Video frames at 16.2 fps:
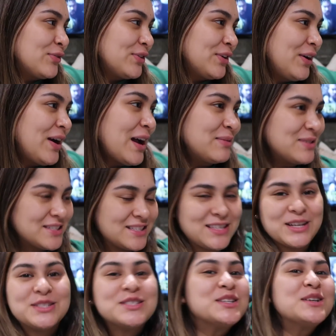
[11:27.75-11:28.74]
Overall, I'm
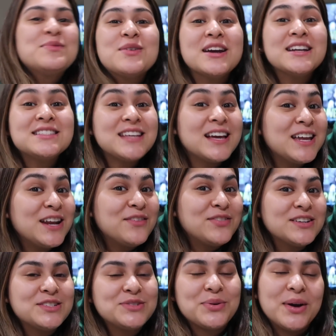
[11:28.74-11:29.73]
just super
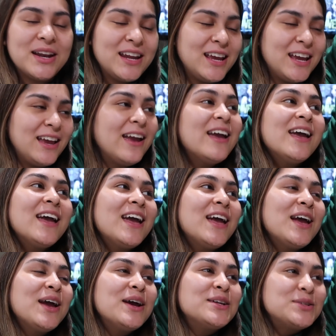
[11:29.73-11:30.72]
excited for 20
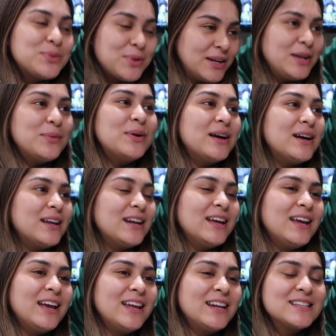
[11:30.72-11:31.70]
21
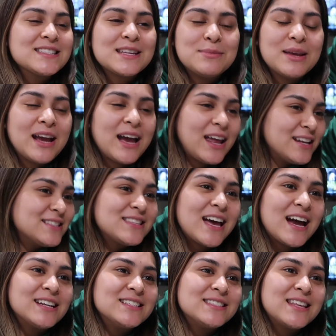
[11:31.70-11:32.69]
and it's gonna be kind of
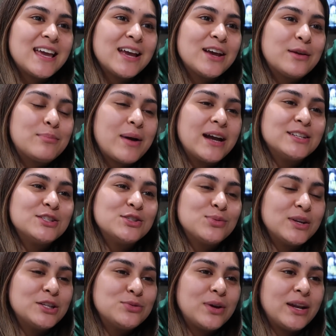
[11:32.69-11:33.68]
sad to say goodbye to
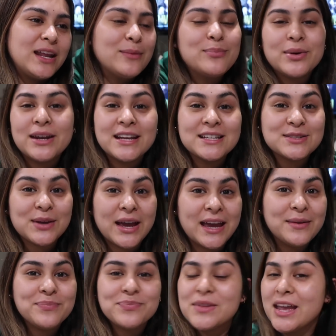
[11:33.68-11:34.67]
2020 but it's
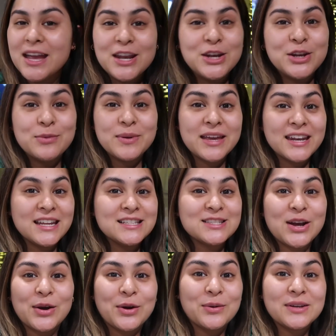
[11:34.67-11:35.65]
okay new
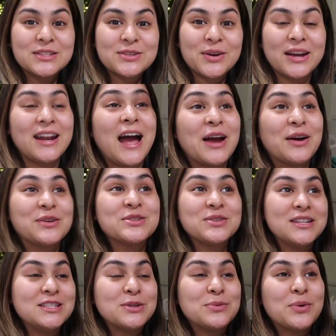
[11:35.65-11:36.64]
beginnings are always great i
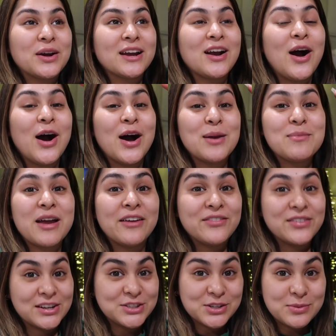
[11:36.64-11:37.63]
also need to work on my
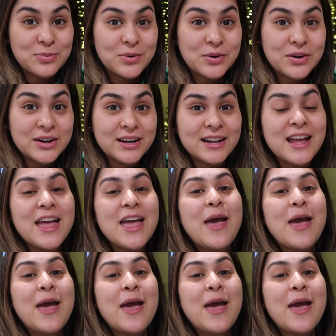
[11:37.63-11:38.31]
vision board